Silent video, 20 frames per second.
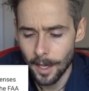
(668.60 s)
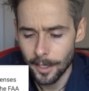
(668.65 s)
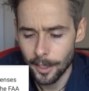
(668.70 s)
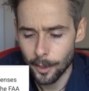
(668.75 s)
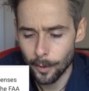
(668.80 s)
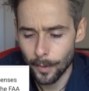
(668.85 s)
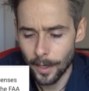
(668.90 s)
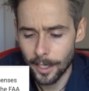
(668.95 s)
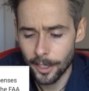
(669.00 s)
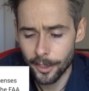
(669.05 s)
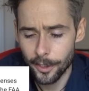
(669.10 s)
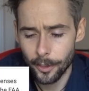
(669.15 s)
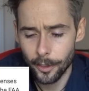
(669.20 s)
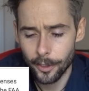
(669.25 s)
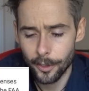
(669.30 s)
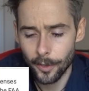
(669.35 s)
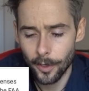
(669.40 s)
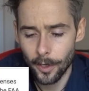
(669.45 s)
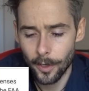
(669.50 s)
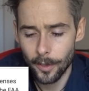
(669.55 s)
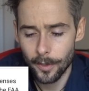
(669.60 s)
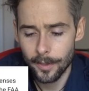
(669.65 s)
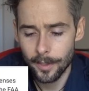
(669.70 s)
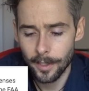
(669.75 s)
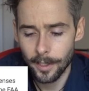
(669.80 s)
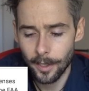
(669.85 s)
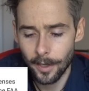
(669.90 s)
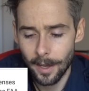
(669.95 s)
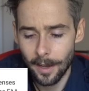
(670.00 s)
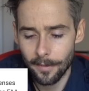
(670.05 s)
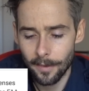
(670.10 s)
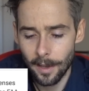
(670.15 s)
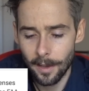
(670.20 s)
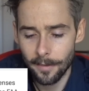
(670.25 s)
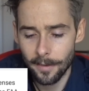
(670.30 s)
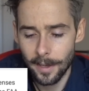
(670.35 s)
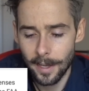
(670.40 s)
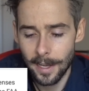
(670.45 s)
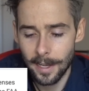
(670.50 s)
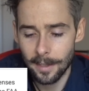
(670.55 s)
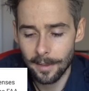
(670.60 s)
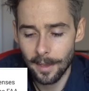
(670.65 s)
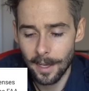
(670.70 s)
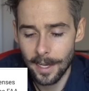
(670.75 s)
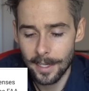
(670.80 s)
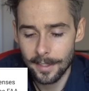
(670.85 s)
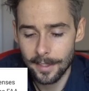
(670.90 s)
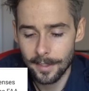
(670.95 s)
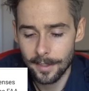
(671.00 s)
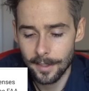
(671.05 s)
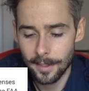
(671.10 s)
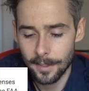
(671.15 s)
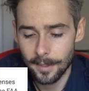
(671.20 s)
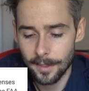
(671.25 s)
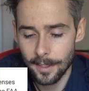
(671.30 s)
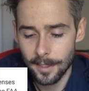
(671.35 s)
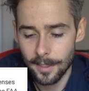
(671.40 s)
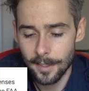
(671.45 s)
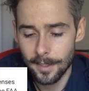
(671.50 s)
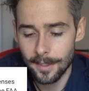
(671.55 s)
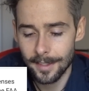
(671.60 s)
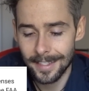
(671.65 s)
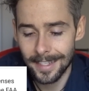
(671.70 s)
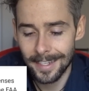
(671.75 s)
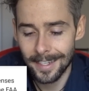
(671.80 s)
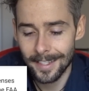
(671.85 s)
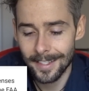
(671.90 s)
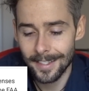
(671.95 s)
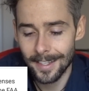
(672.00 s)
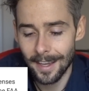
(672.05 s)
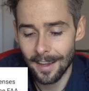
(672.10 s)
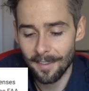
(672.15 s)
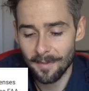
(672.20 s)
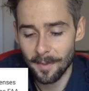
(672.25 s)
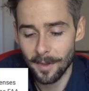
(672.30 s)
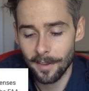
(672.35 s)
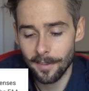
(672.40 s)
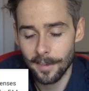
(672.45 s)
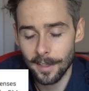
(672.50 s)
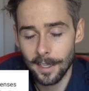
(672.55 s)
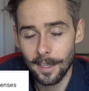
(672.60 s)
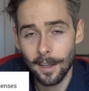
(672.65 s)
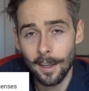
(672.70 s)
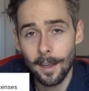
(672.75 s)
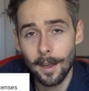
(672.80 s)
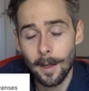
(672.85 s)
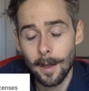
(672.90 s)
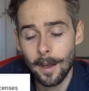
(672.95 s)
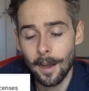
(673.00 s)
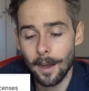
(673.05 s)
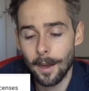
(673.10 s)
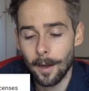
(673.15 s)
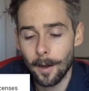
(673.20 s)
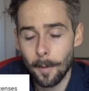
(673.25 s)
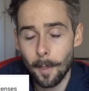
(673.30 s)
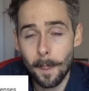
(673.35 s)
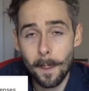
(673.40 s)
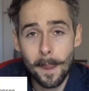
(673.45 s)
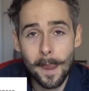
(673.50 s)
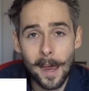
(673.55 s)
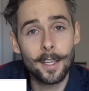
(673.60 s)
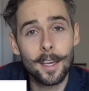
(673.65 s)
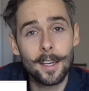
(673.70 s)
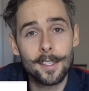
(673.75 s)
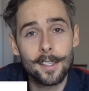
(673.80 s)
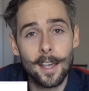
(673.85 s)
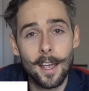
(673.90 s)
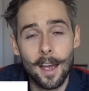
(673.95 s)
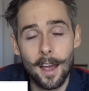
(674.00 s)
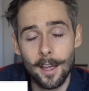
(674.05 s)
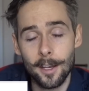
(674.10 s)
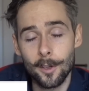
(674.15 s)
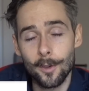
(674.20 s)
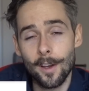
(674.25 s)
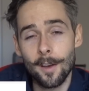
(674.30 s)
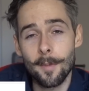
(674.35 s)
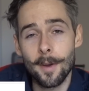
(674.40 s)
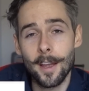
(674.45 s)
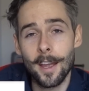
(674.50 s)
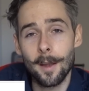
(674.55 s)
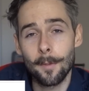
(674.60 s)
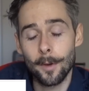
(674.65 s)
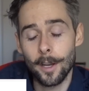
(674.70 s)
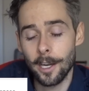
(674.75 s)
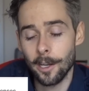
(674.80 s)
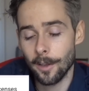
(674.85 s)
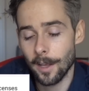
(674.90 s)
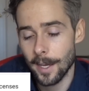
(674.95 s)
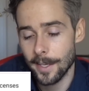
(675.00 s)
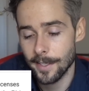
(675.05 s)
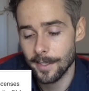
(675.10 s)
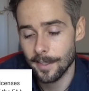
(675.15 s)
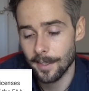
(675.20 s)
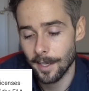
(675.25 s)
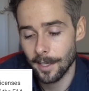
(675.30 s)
do you register your drones and you have FAA licenses? This is Dennis FPV. Yes, I do have my ham radio license.